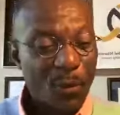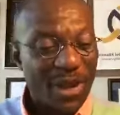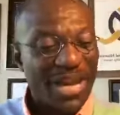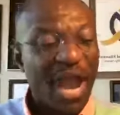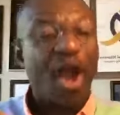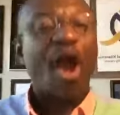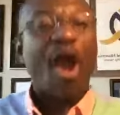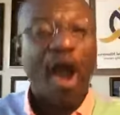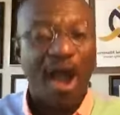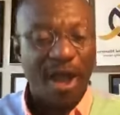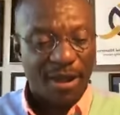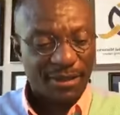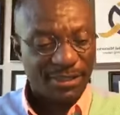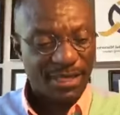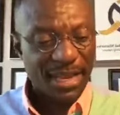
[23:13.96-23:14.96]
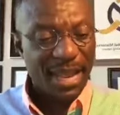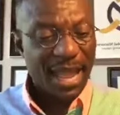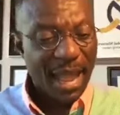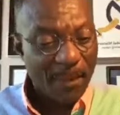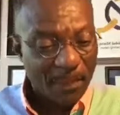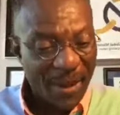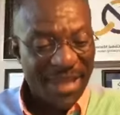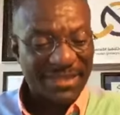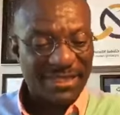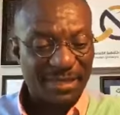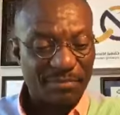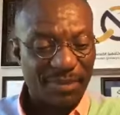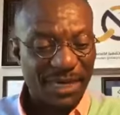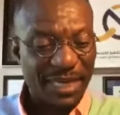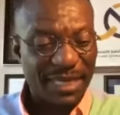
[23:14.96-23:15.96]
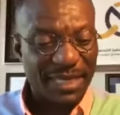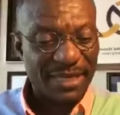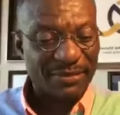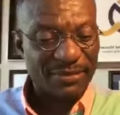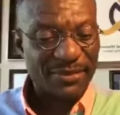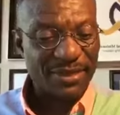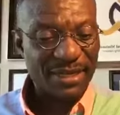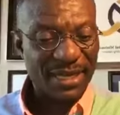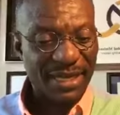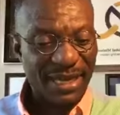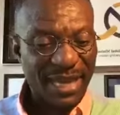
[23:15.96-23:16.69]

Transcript: With a heart, a person believes